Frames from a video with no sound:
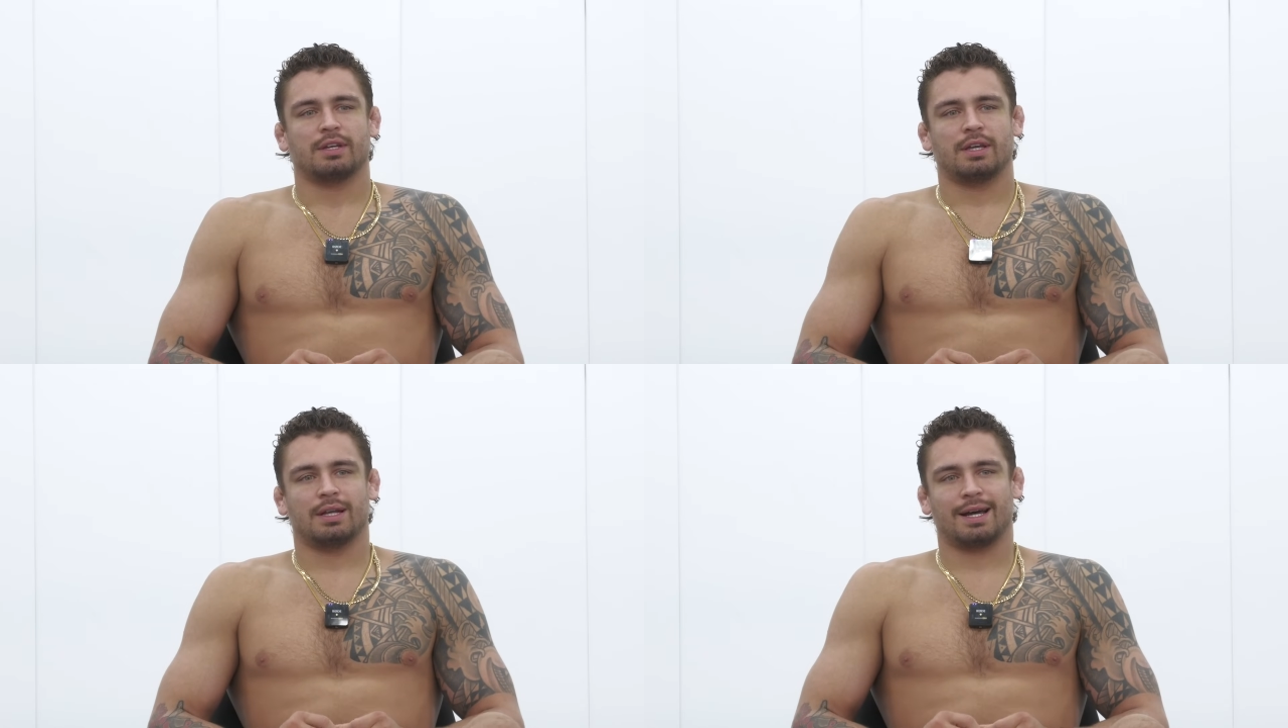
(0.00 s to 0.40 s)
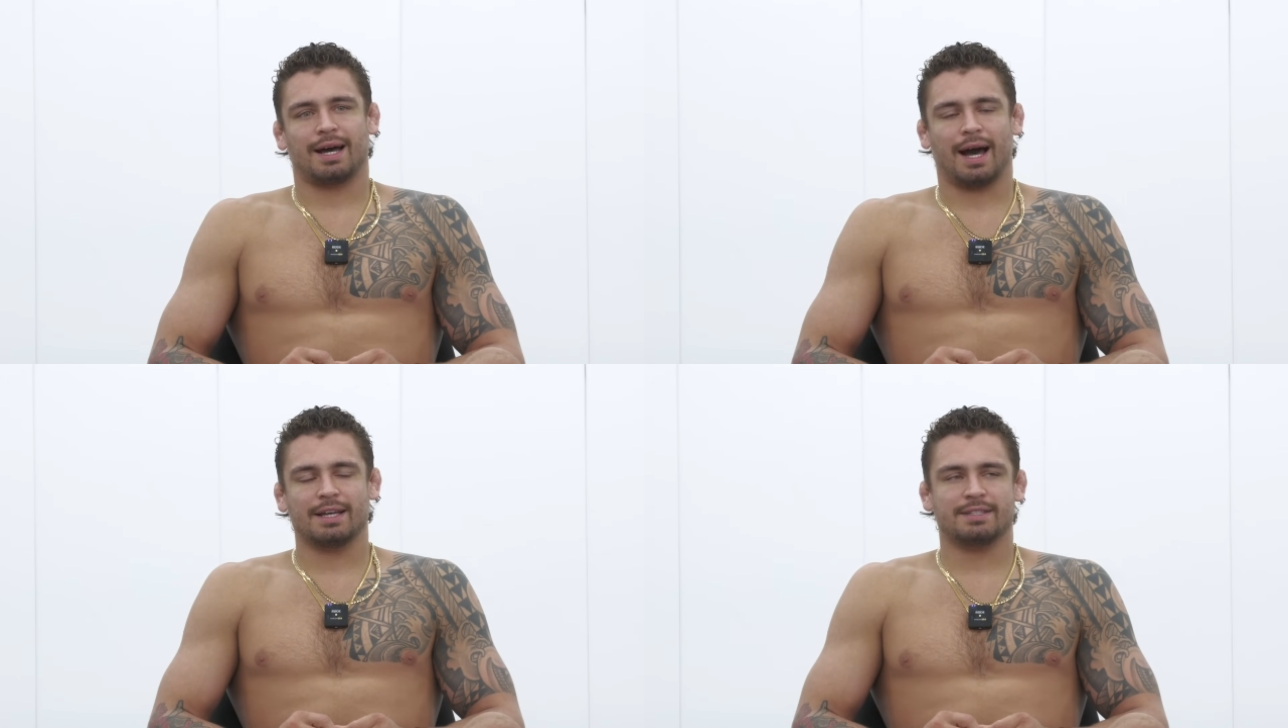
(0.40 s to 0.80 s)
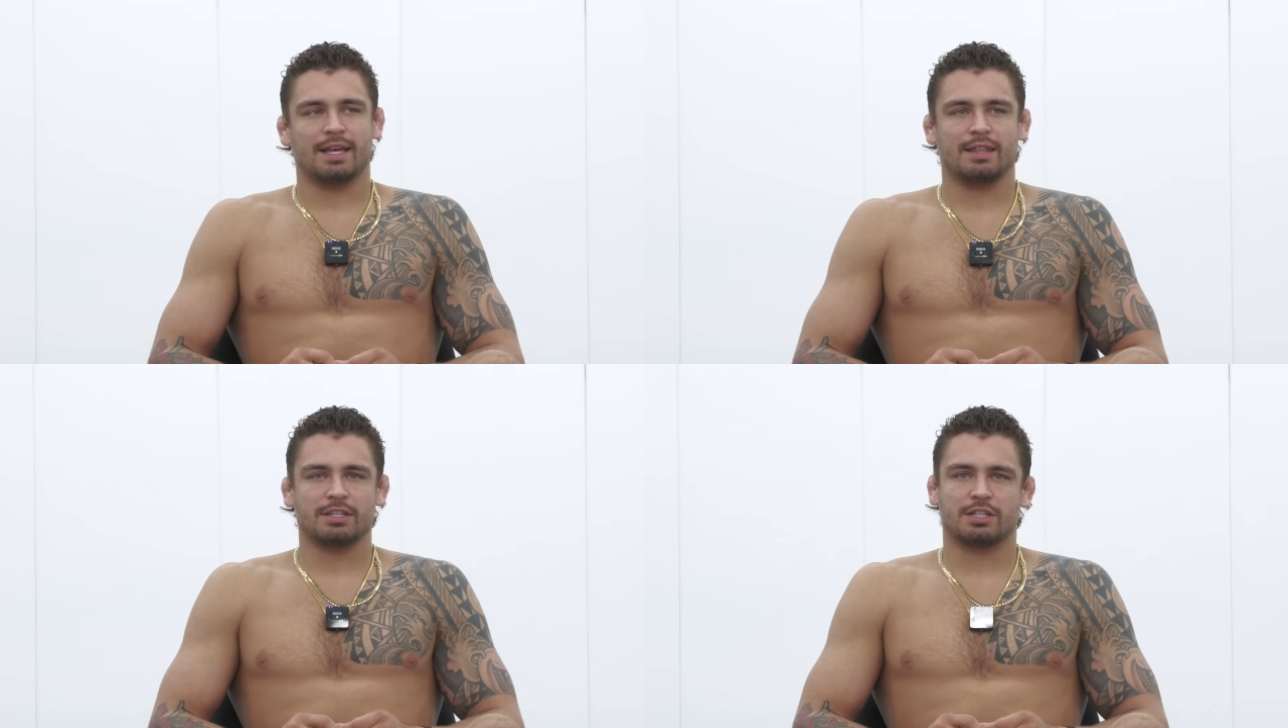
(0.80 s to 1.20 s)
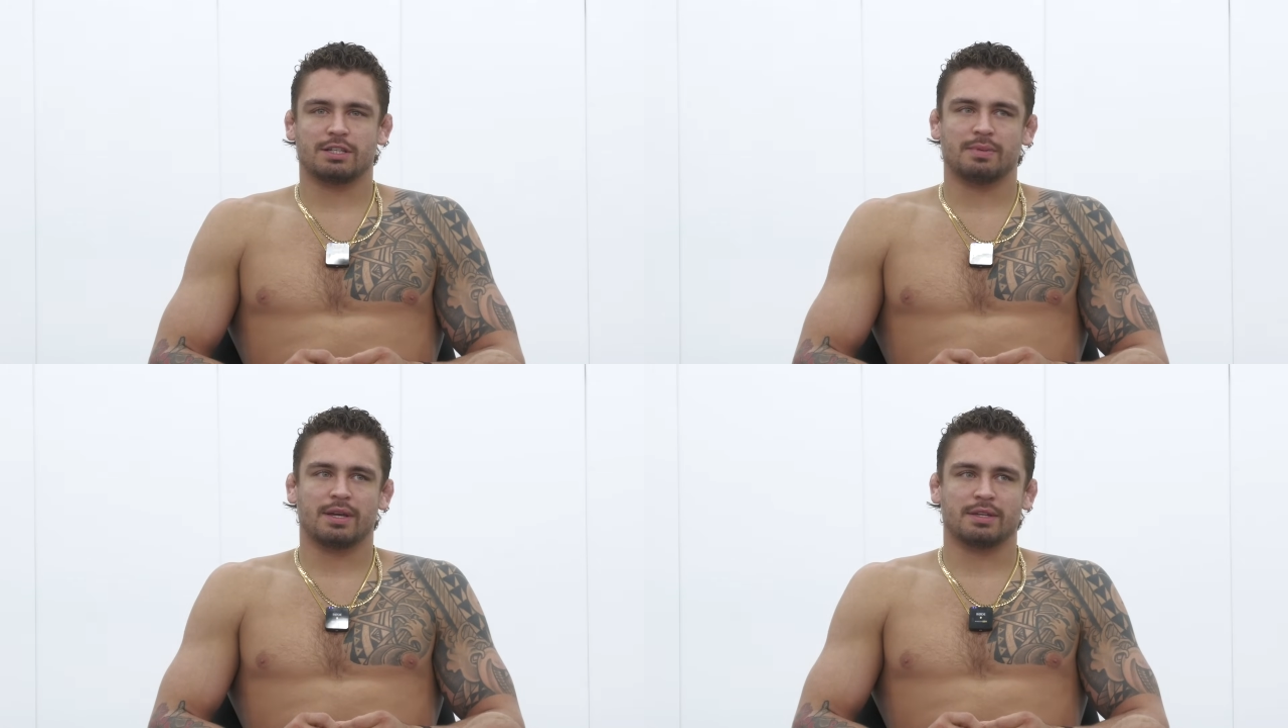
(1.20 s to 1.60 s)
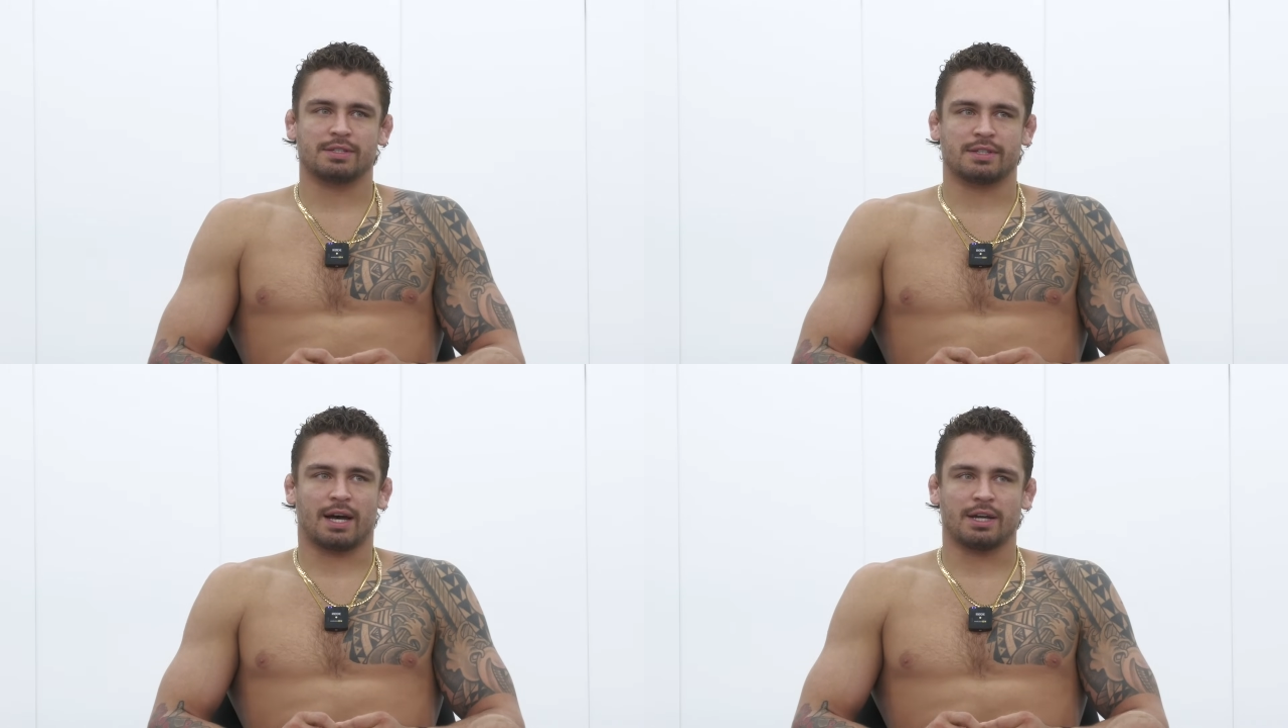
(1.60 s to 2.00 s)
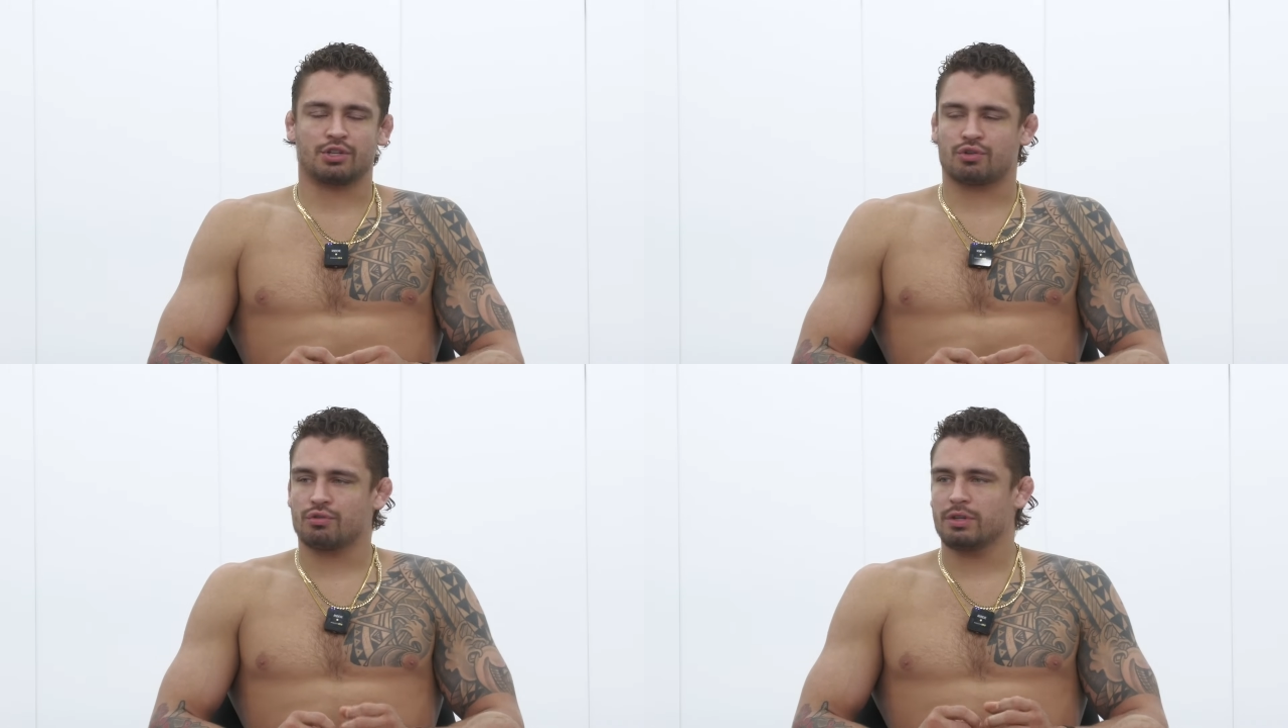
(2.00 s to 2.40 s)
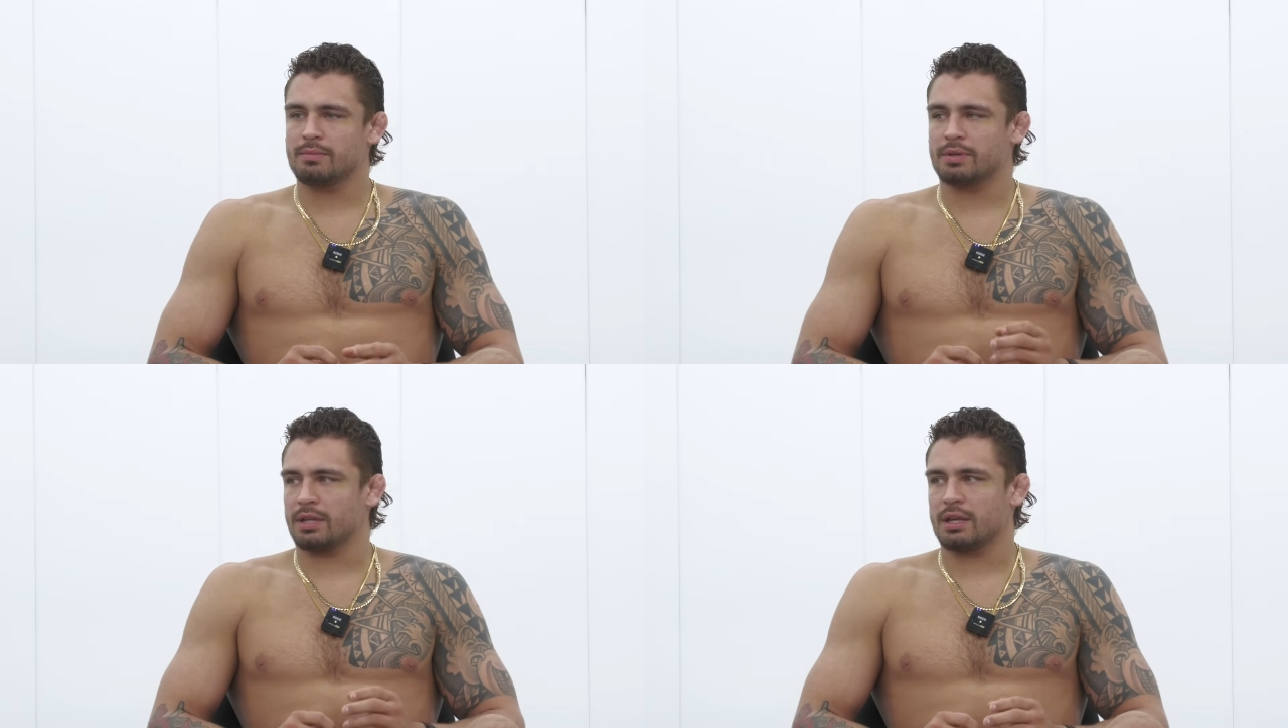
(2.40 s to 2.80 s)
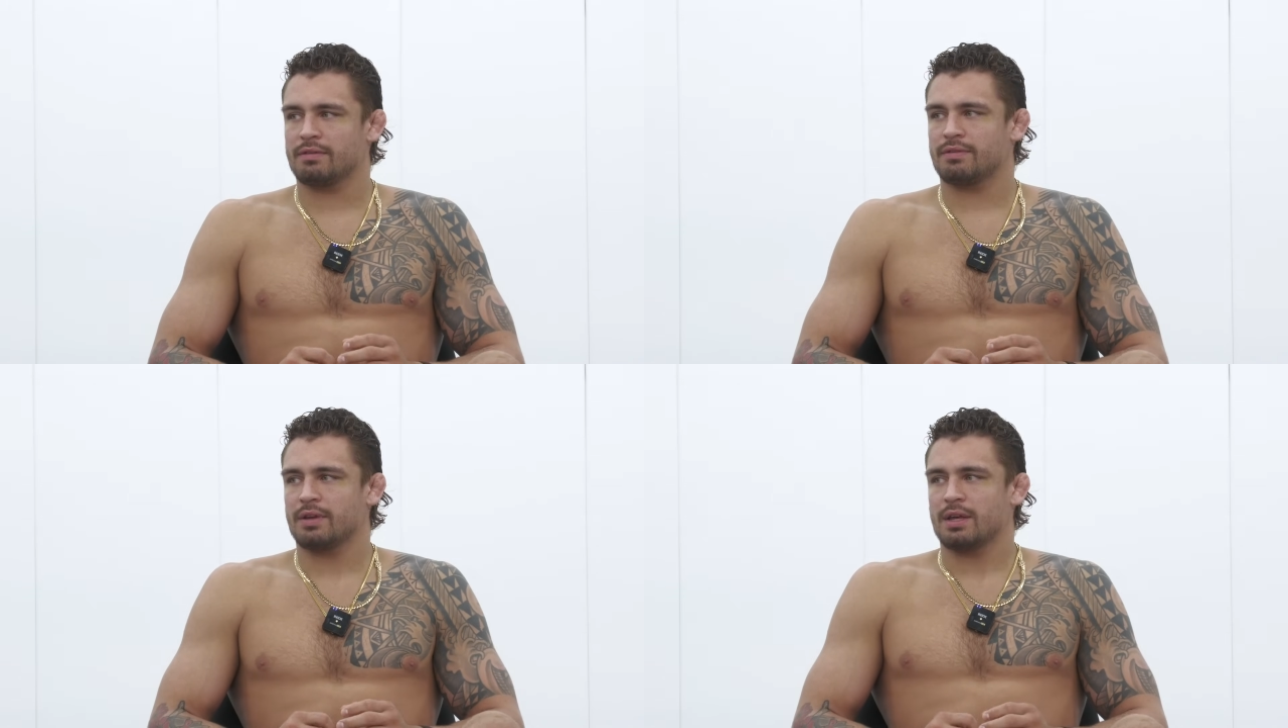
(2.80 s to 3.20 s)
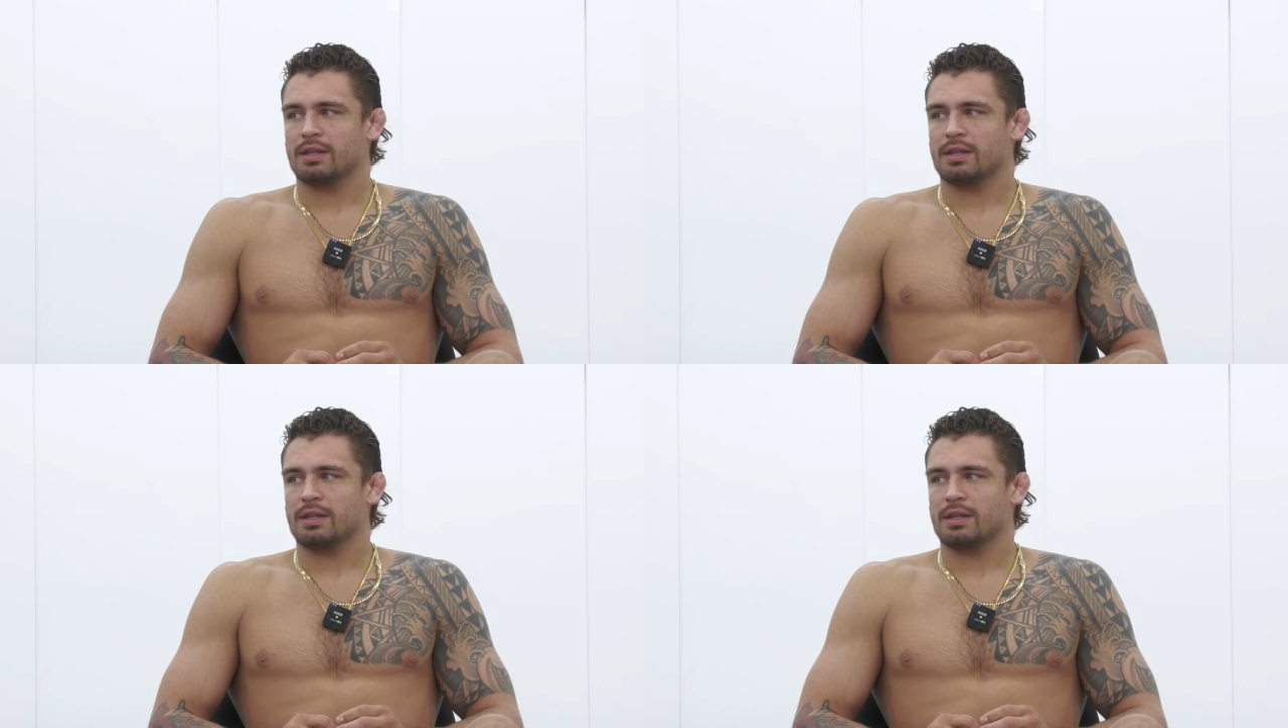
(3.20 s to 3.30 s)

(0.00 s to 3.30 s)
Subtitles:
And I say this just because I truly believe